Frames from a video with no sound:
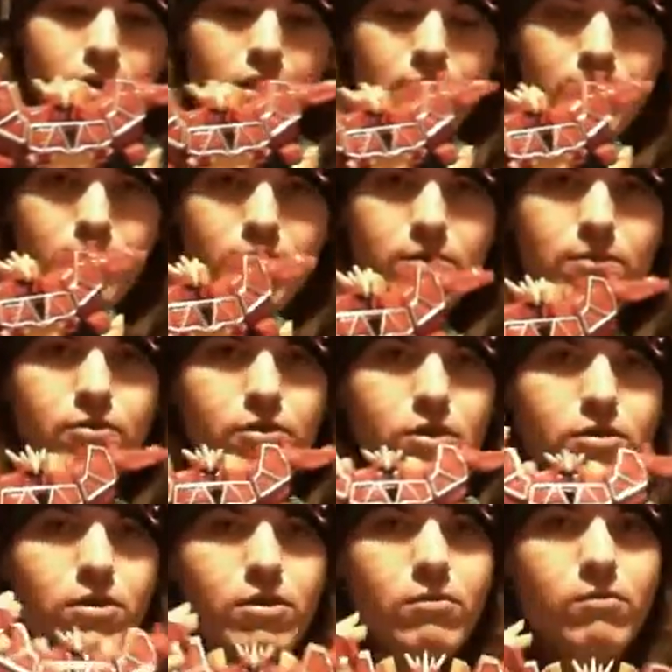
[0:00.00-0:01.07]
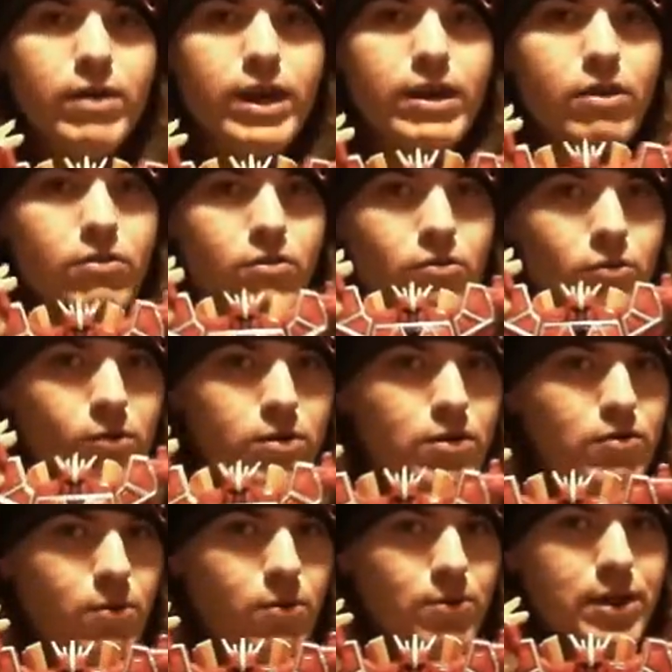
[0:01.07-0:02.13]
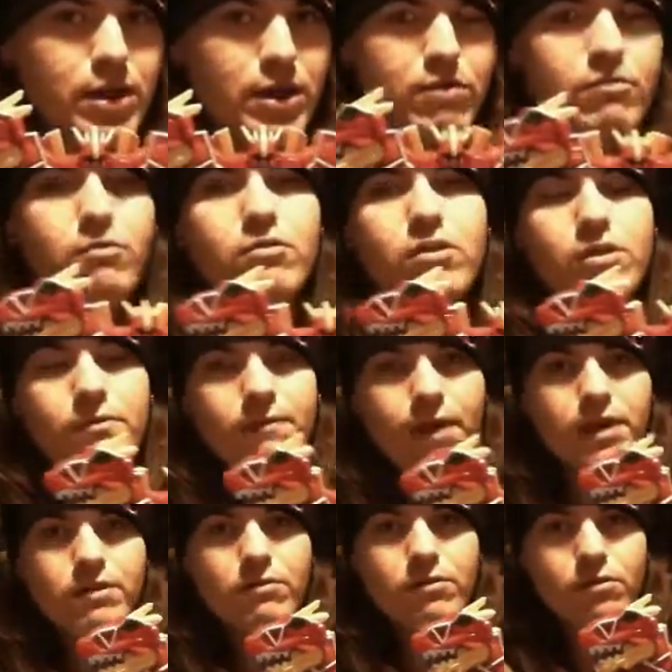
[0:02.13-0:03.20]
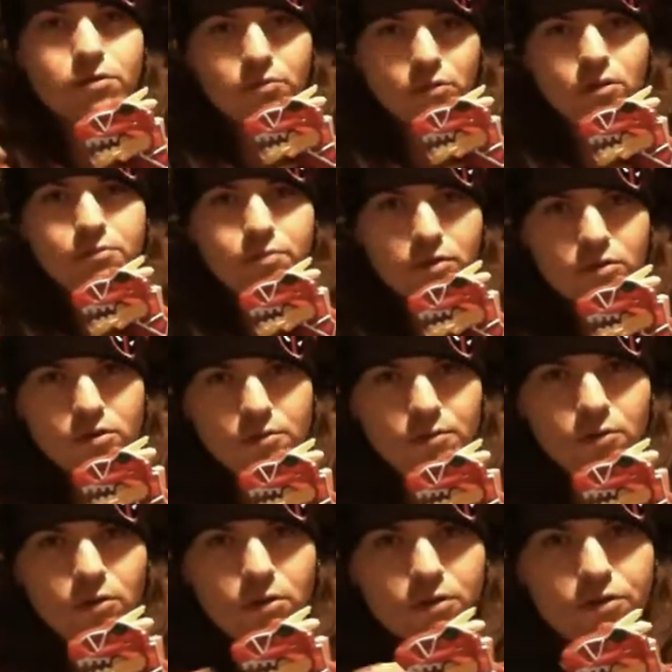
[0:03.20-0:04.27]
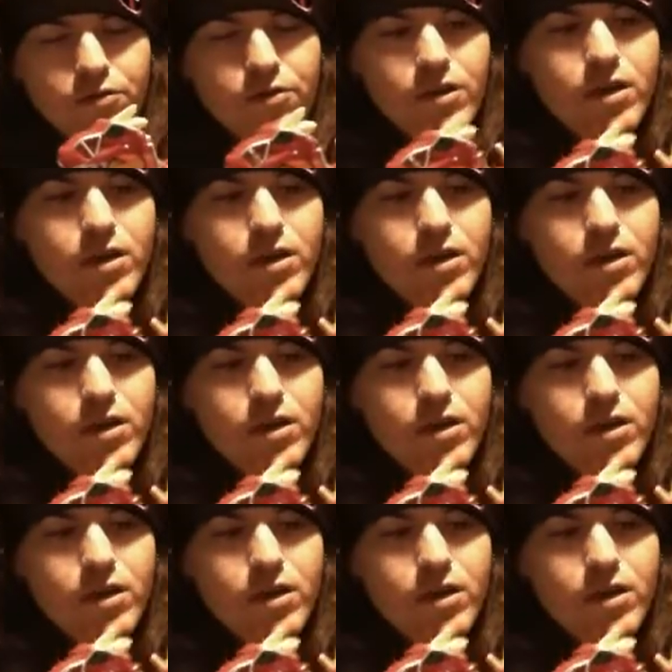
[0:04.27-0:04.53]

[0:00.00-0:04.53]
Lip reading: pretty much another way that they're doing this whole thing is due to the fact that the Zord Builder ports,